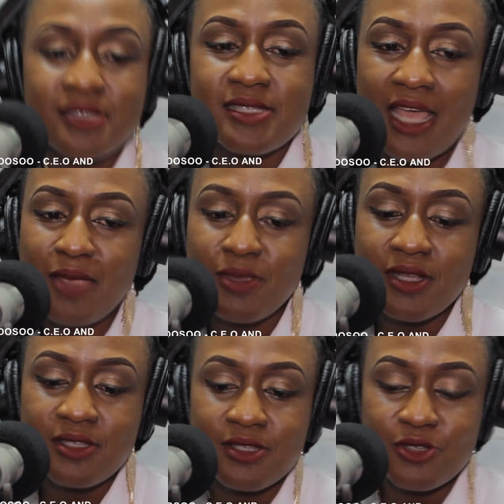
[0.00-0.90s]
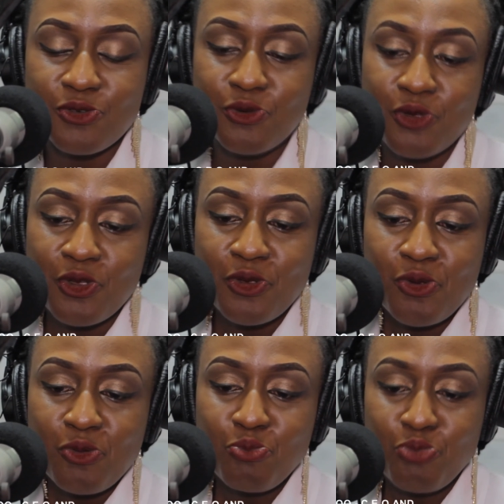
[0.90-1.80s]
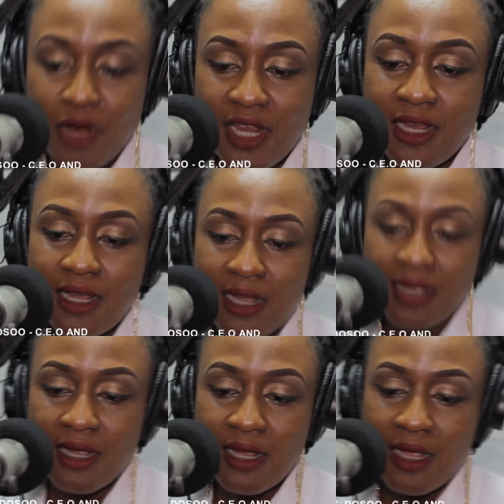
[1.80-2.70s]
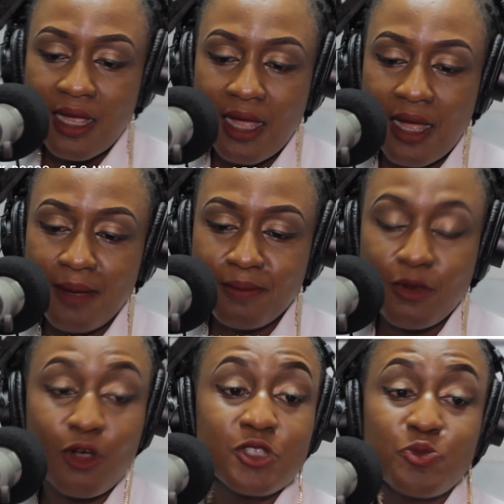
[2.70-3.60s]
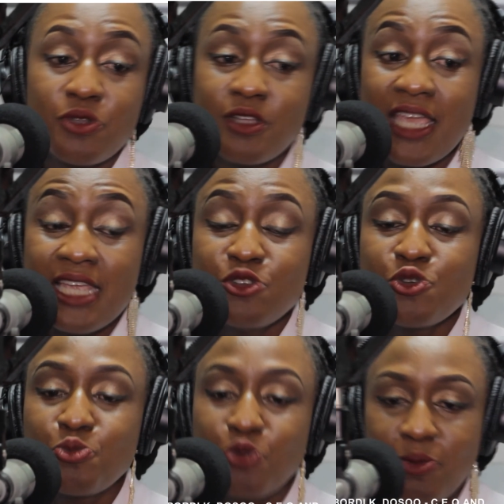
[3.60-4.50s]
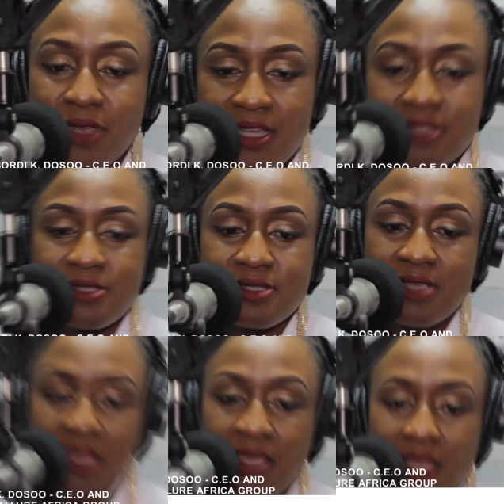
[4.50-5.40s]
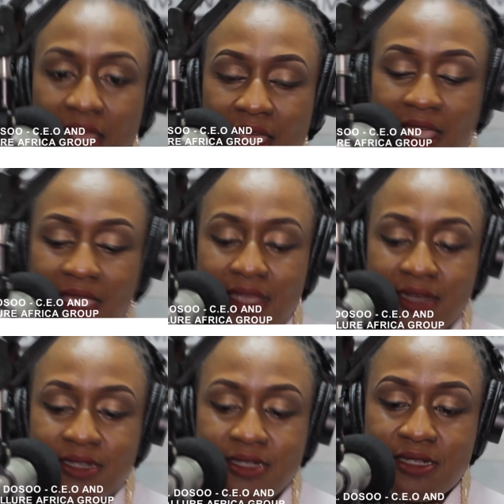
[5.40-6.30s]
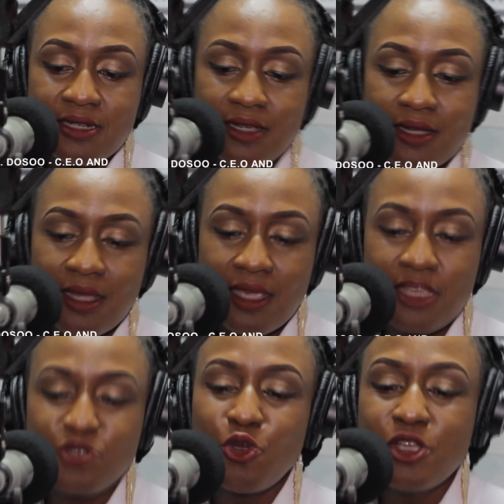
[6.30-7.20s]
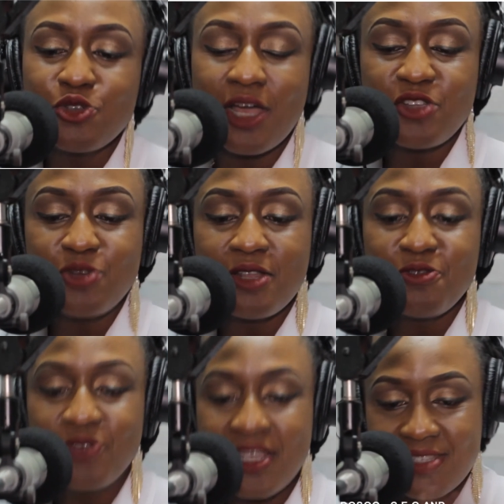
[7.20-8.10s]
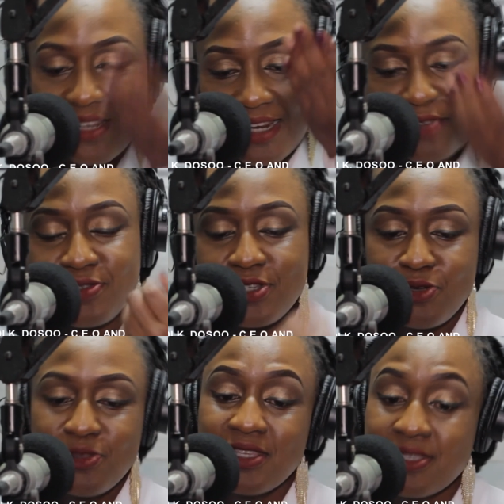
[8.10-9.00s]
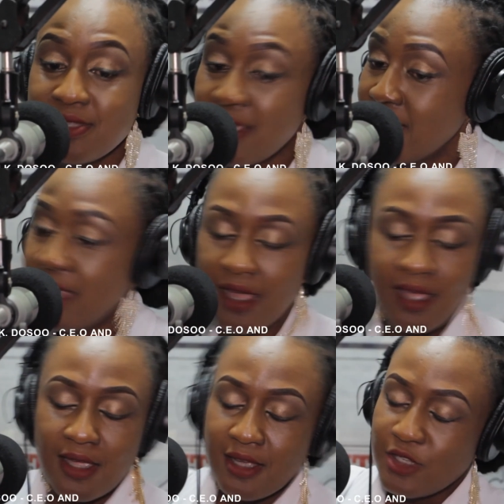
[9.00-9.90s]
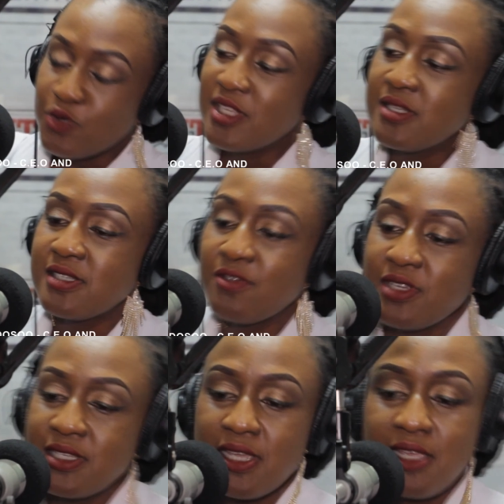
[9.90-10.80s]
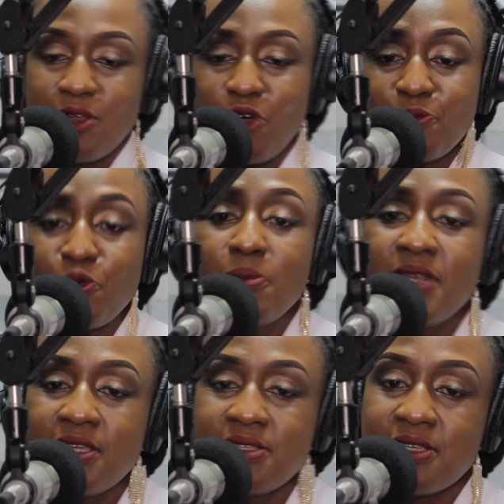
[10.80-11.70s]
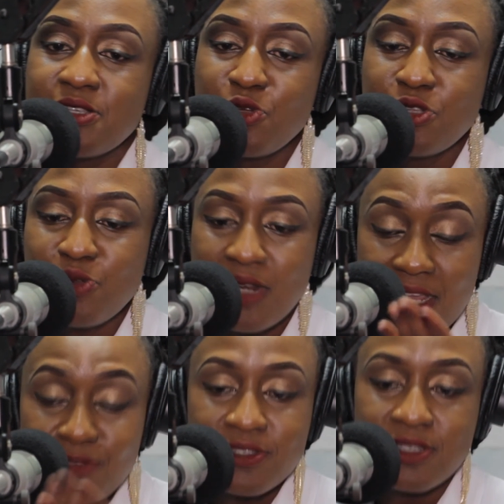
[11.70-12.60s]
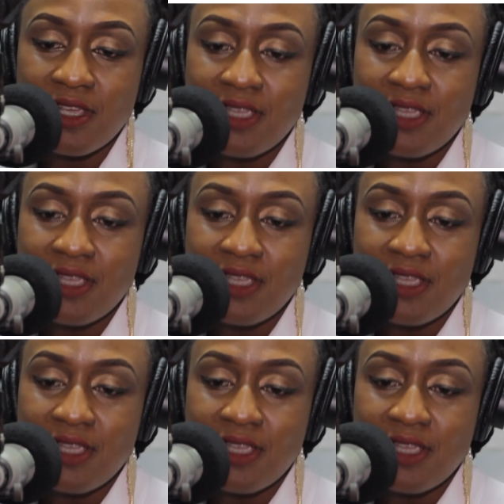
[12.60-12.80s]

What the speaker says: assignments to bring gospel into prominence, and He's going to actually first lift you. This is the year 2017 of prominence, and He's going to lift